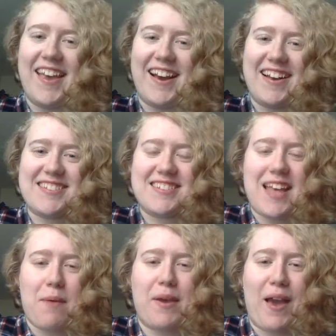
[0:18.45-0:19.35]
Guys, it's
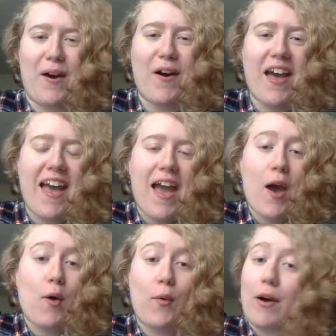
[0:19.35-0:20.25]
Abigail.
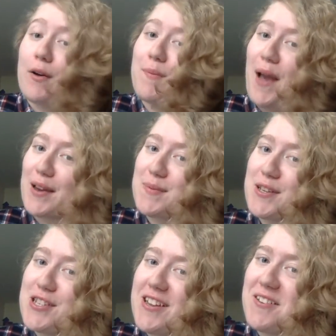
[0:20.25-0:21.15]
Welcome back to my
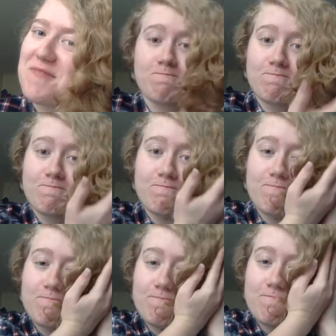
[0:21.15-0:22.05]
channel.
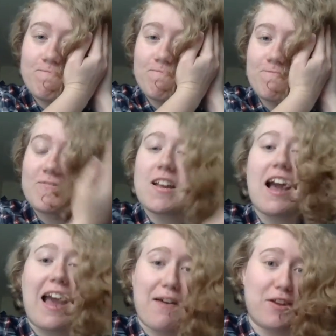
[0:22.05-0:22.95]

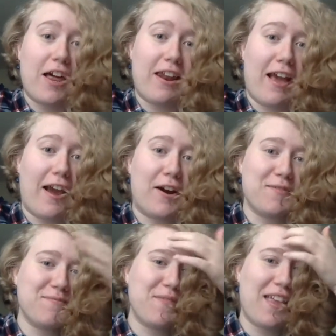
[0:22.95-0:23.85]
I have a lot of hair.
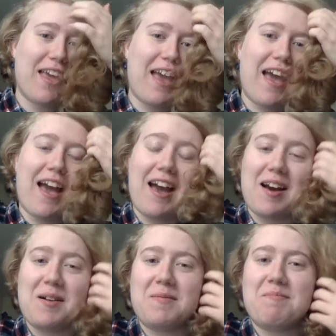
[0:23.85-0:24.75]

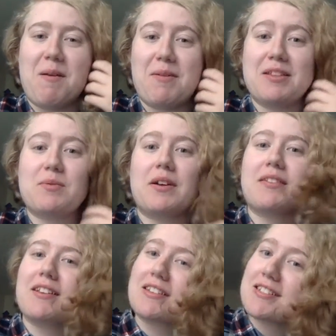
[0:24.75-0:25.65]
Maybe that's a weird
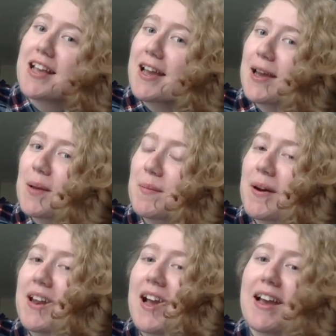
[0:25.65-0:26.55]
thing to say,
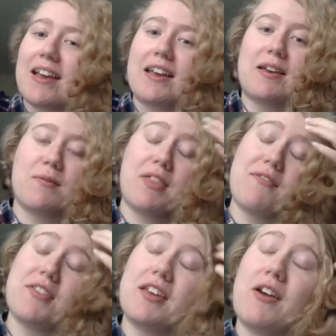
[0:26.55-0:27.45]
but with
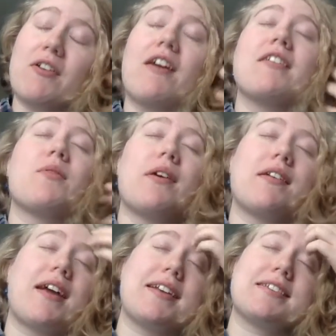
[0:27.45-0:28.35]
everything going on in the
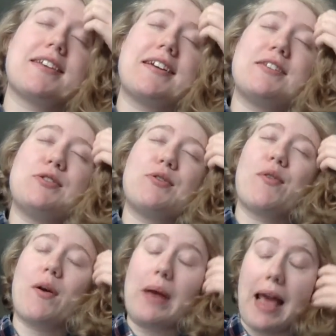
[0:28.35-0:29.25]
world, I decided to
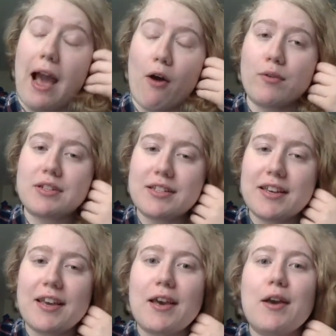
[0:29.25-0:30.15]
grow it out
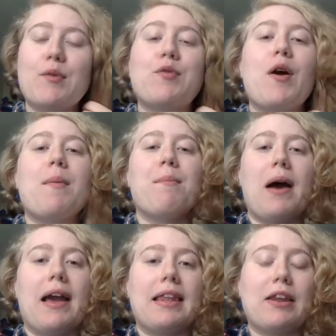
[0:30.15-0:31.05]
from
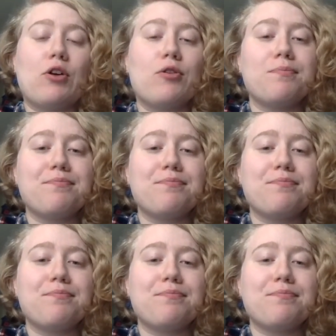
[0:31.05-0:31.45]
my little